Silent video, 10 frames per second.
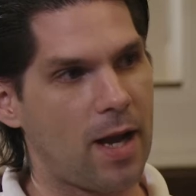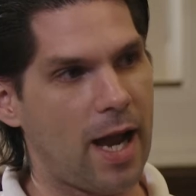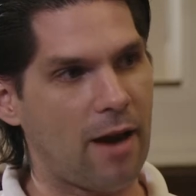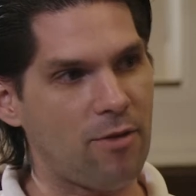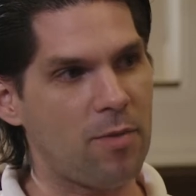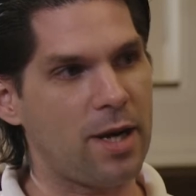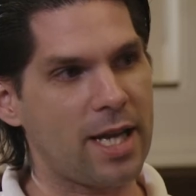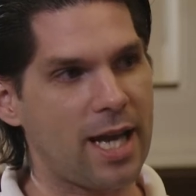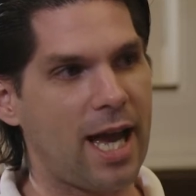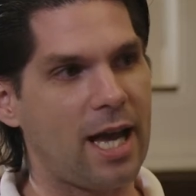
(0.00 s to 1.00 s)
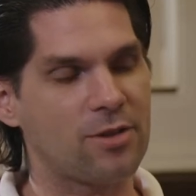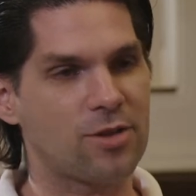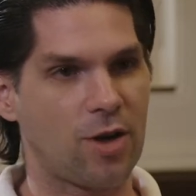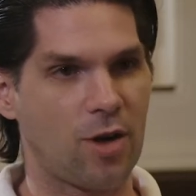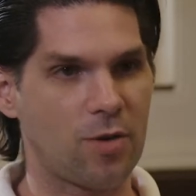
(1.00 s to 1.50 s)
everybody has
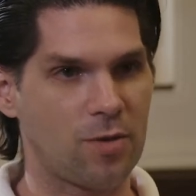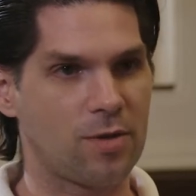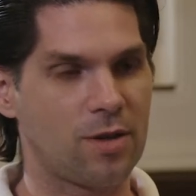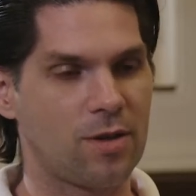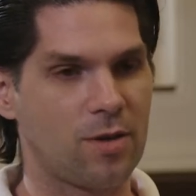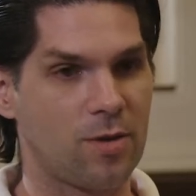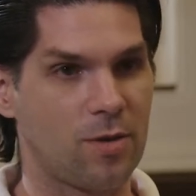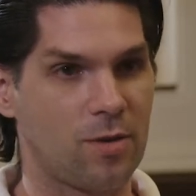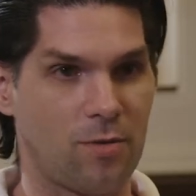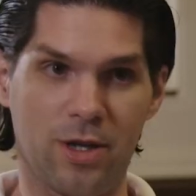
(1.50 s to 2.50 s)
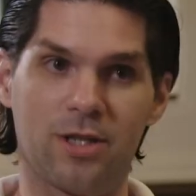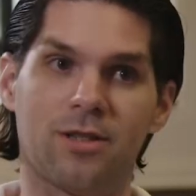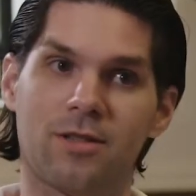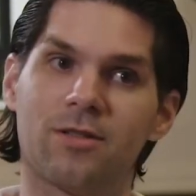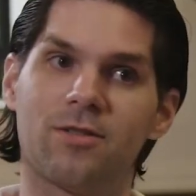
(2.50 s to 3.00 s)
their own
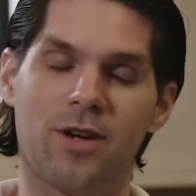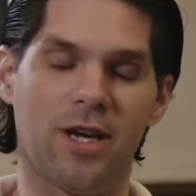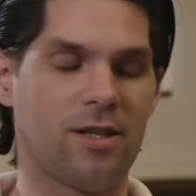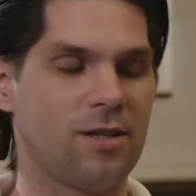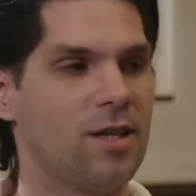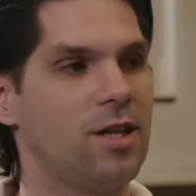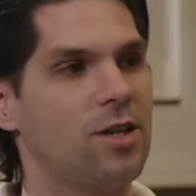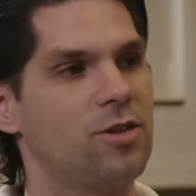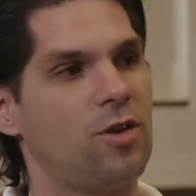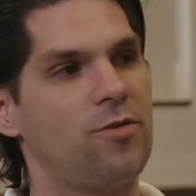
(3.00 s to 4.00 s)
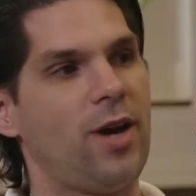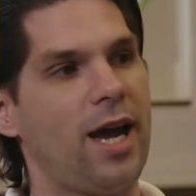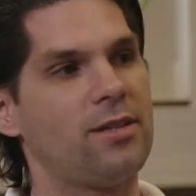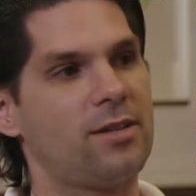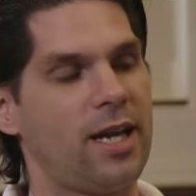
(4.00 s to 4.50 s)
reason, right? So if you
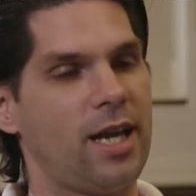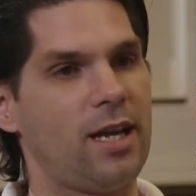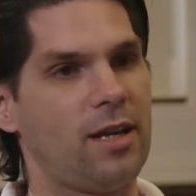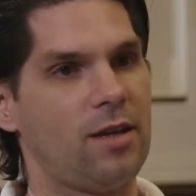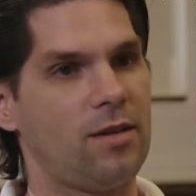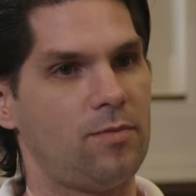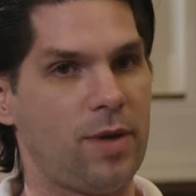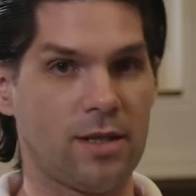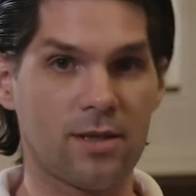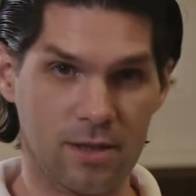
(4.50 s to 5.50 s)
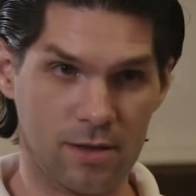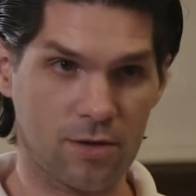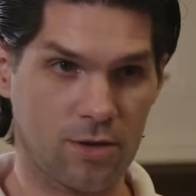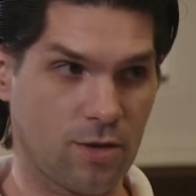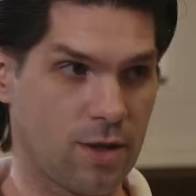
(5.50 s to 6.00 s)
ask a pen test
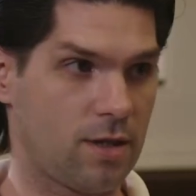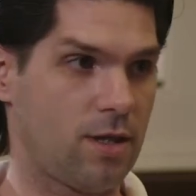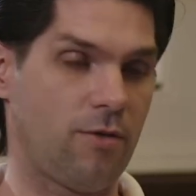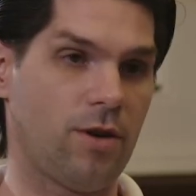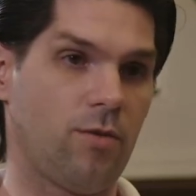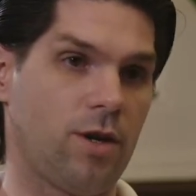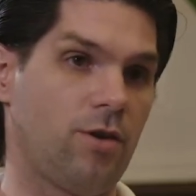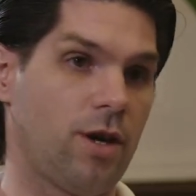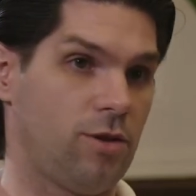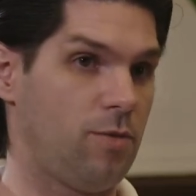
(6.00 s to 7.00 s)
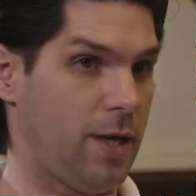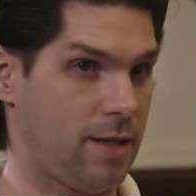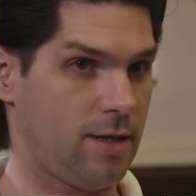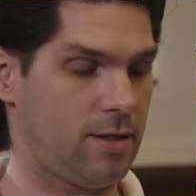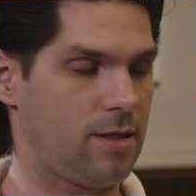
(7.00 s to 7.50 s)
student, they really want to know how to do pen
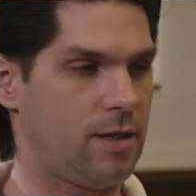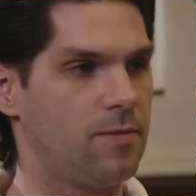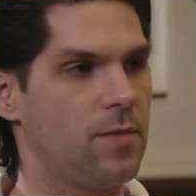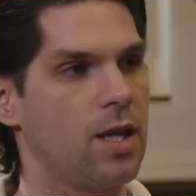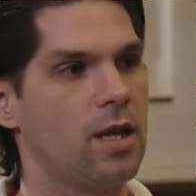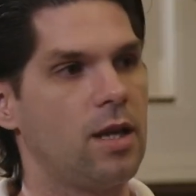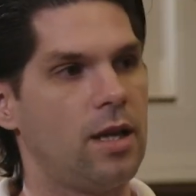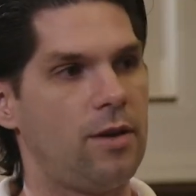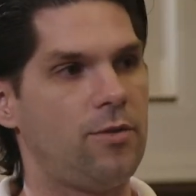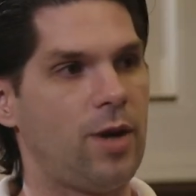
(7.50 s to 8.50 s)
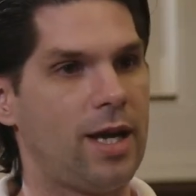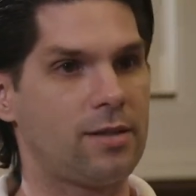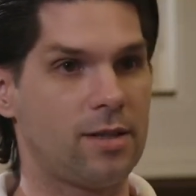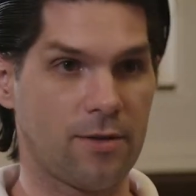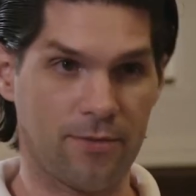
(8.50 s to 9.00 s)
testing. If you
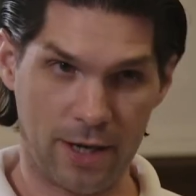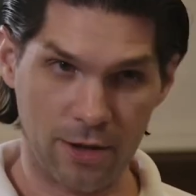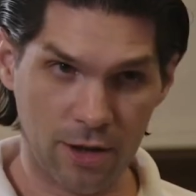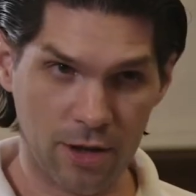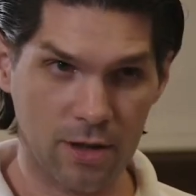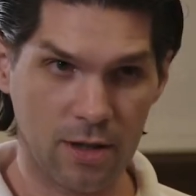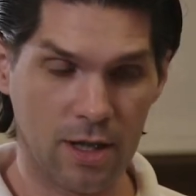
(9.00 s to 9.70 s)
ask a defender,